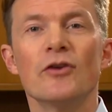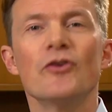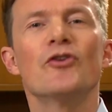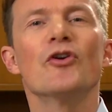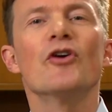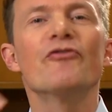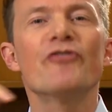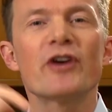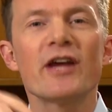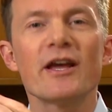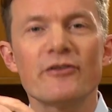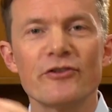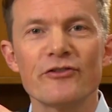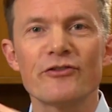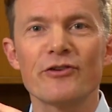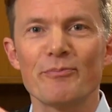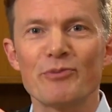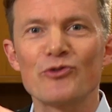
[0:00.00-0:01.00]
Don't forget
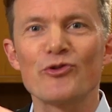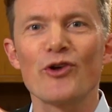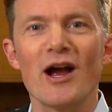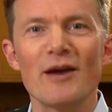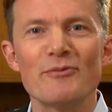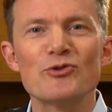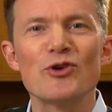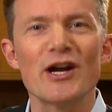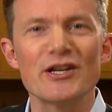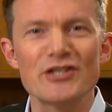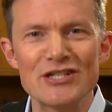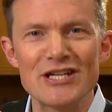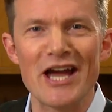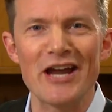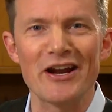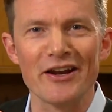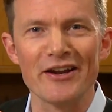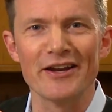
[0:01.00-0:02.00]
to subscribe to our
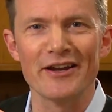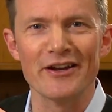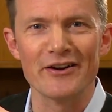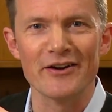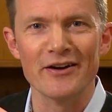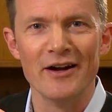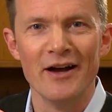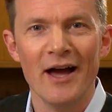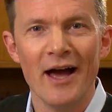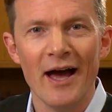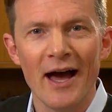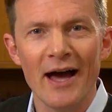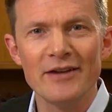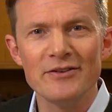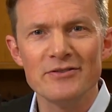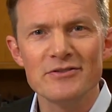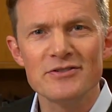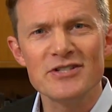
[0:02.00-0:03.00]
channel here
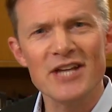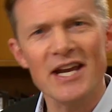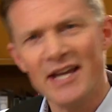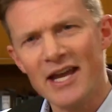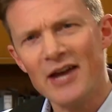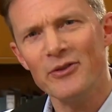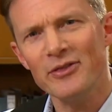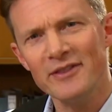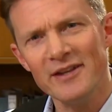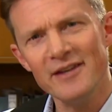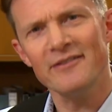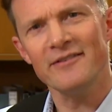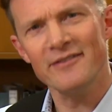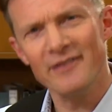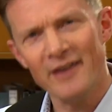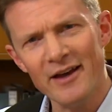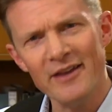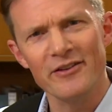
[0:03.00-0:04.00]
and check out
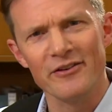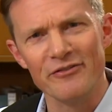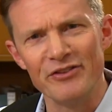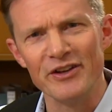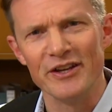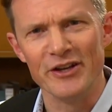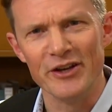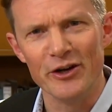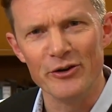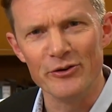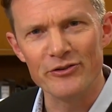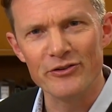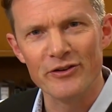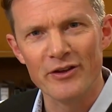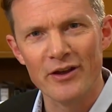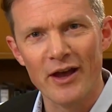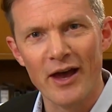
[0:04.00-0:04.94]
these other videos.